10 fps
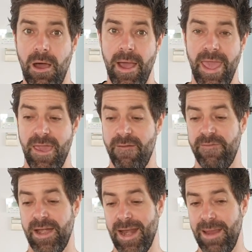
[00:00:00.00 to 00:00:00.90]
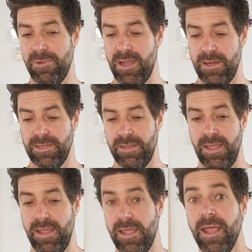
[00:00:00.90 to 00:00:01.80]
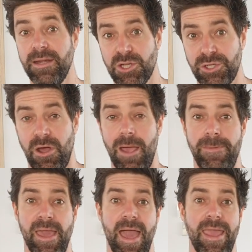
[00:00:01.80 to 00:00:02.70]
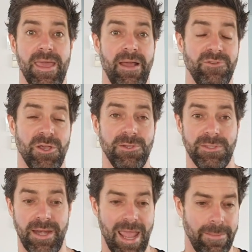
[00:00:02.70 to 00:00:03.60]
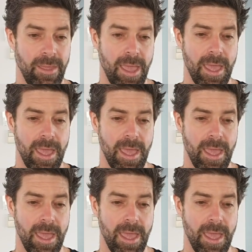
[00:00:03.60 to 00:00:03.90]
I have named it the Ignition IPA, and I've chosen the name